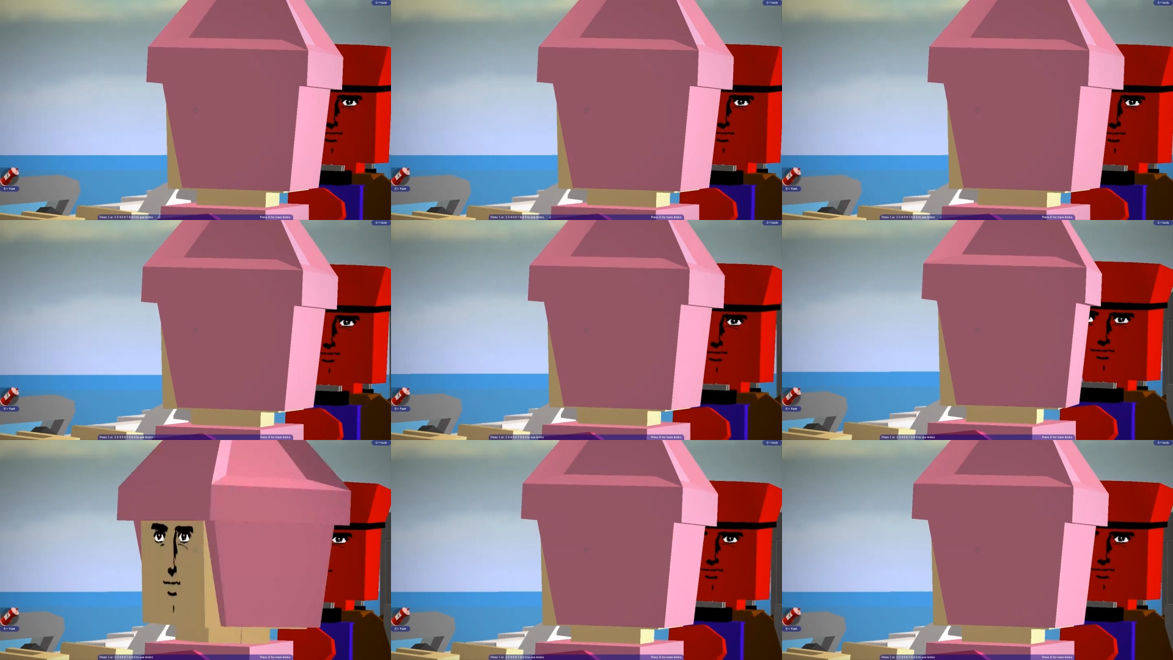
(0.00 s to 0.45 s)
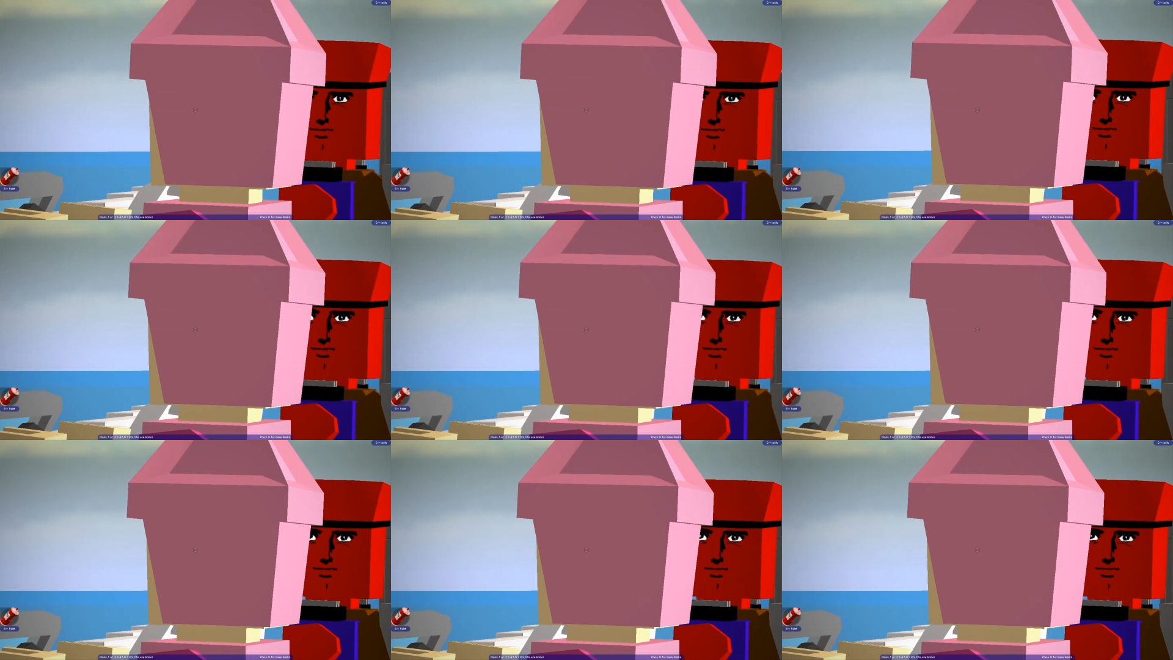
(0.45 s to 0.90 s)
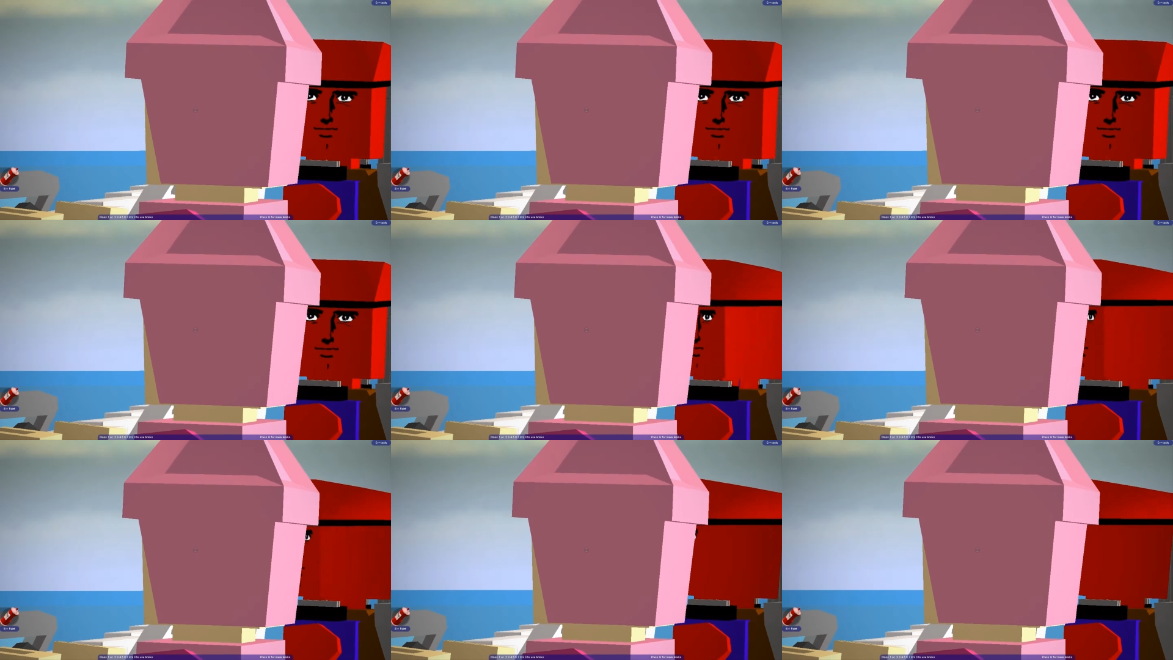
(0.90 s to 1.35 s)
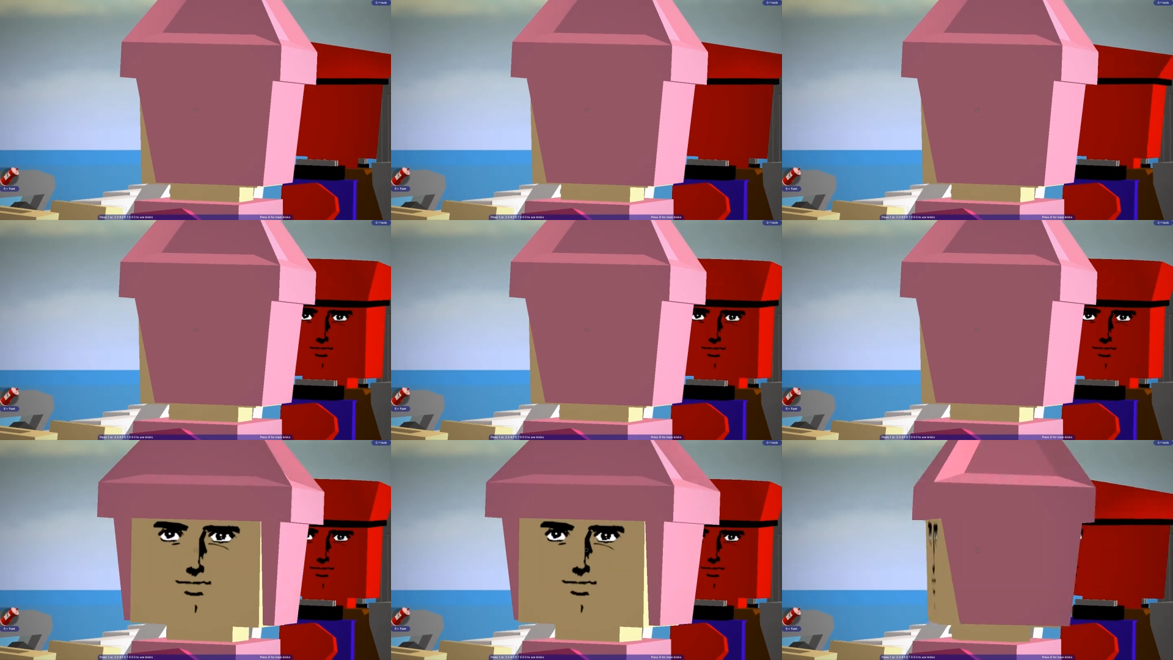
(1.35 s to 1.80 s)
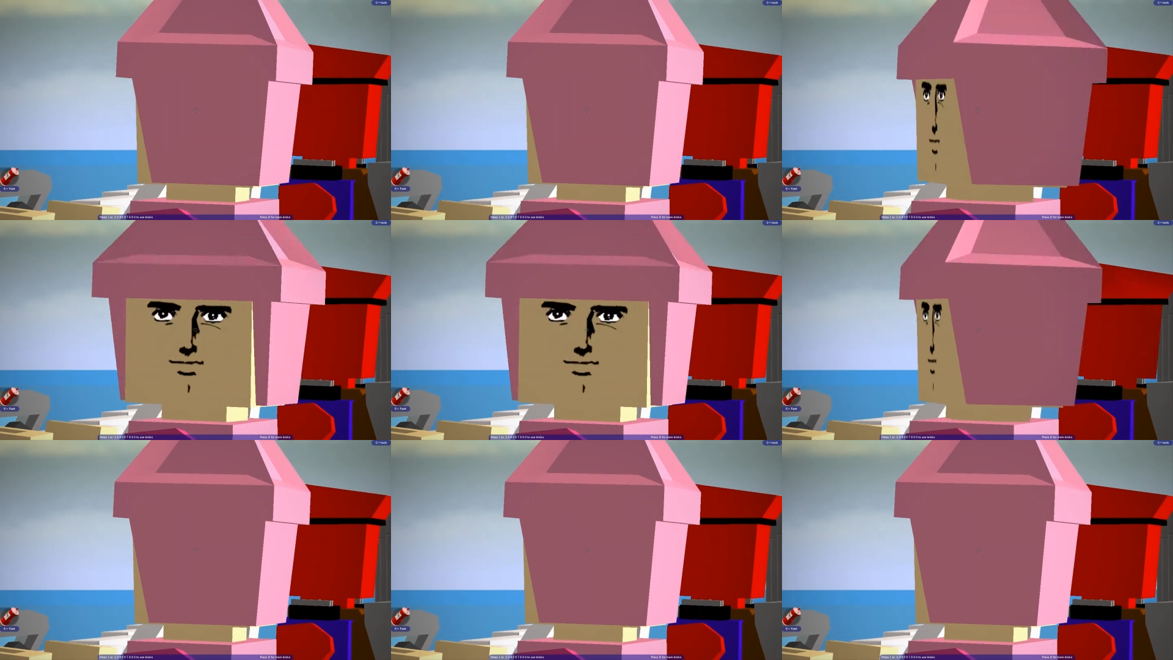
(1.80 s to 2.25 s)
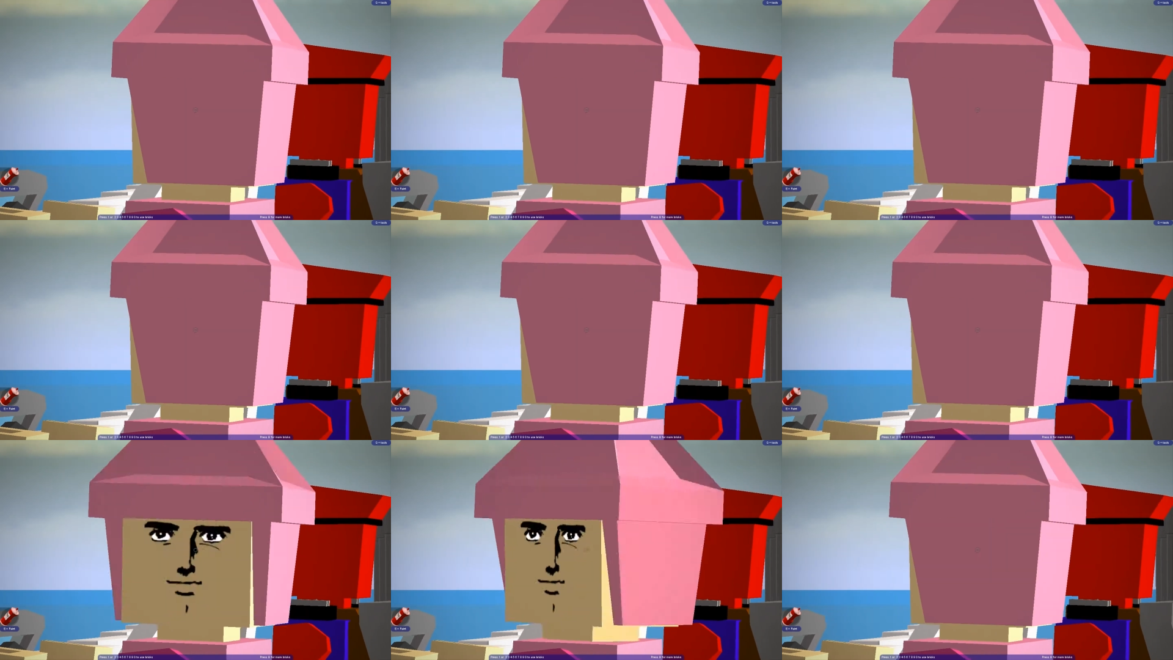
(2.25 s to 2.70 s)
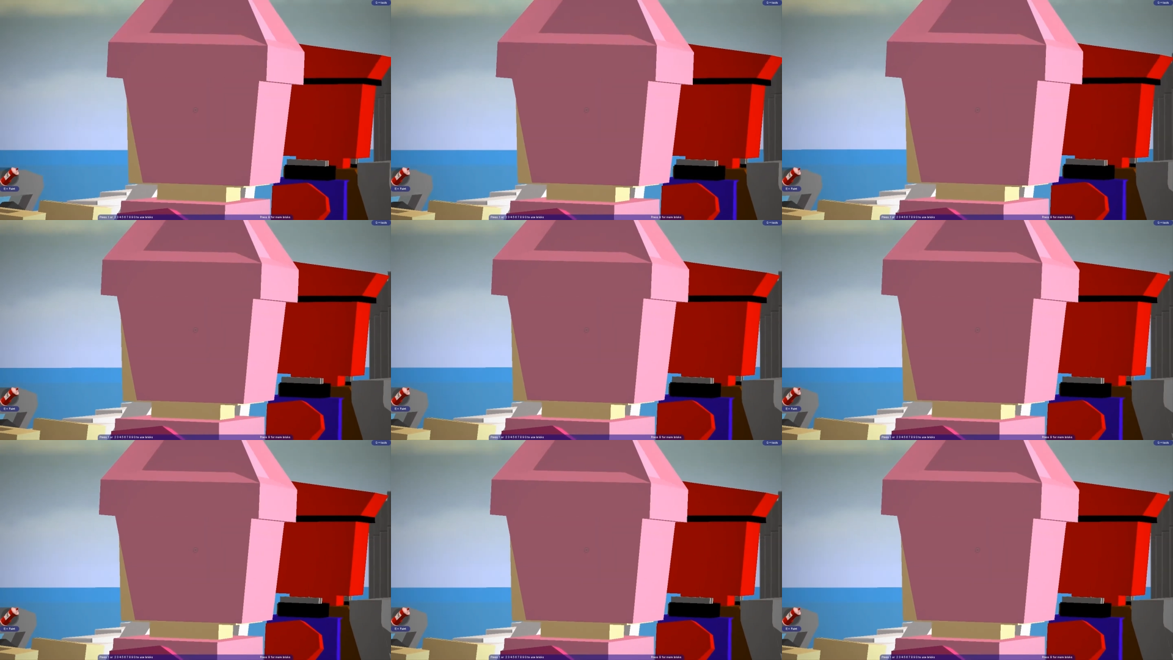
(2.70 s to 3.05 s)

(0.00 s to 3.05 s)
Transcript: (no speaker visible)